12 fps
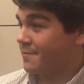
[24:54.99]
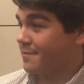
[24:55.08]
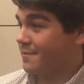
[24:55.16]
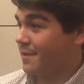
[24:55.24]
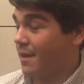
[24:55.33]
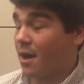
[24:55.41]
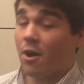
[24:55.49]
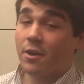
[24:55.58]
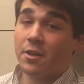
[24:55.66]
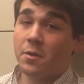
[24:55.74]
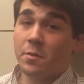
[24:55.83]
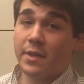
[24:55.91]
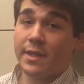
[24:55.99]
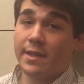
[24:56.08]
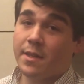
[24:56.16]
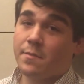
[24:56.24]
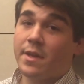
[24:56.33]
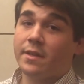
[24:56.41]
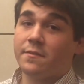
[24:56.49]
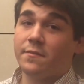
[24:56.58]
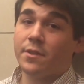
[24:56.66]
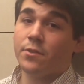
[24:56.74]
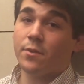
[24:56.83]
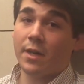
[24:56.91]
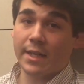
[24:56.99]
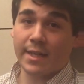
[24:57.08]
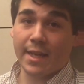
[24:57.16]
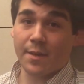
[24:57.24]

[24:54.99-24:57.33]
floor. Arguably the best view on